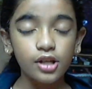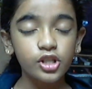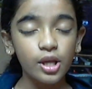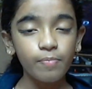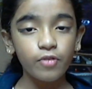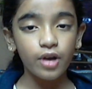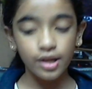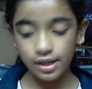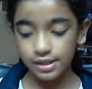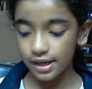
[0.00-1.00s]
A tip
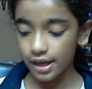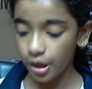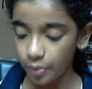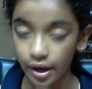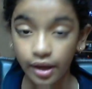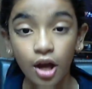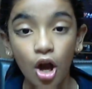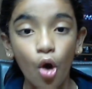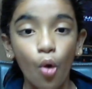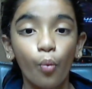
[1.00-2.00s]
one is an earring